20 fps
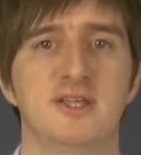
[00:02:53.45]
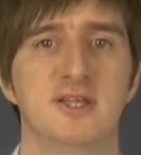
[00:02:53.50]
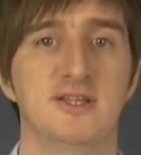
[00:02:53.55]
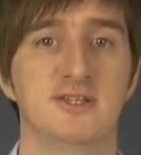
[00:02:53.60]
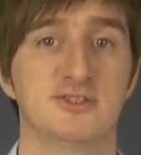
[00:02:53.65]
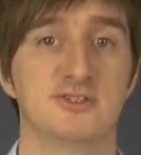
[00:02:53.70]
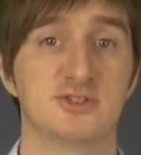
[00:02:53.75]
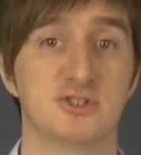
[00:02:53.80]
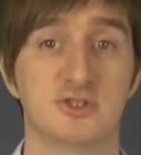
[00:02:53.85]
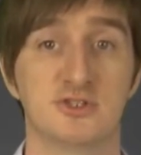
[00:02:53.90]
in a
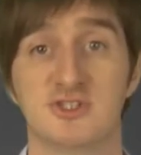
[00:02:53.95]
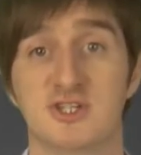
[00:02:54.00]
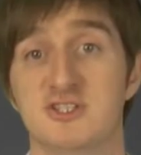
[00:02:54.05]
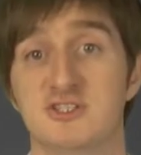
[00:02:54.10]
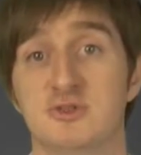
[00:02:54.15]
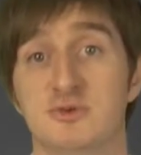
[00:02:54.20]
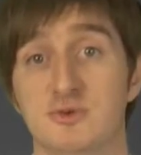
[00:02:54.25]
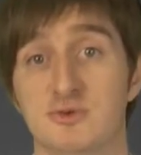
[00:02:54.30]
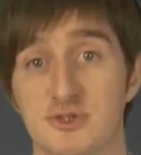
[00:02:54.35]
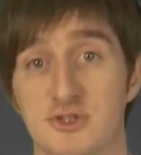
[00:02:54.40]
search
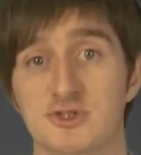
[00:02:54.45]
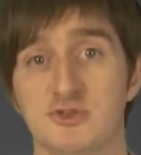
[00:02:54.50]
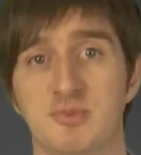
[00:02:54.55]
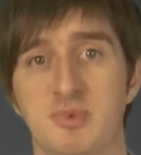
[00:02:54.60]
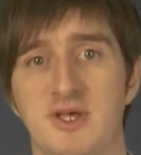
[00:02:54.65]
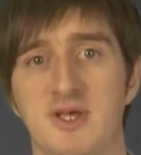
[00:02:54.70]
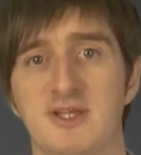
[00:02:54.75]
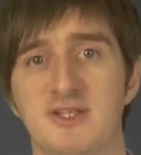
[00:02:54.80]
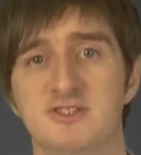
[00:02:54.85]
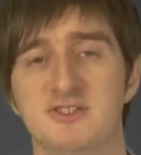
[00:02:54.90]
engine results
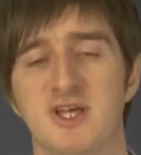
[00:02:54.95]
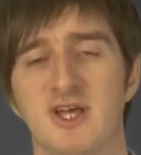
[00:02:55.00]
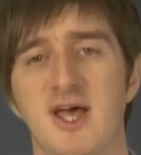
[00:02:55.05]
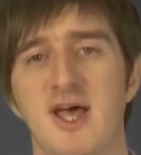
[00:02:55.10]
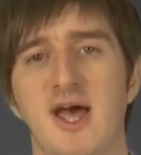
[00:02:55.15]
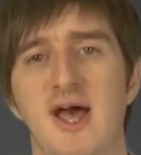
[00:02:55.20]
page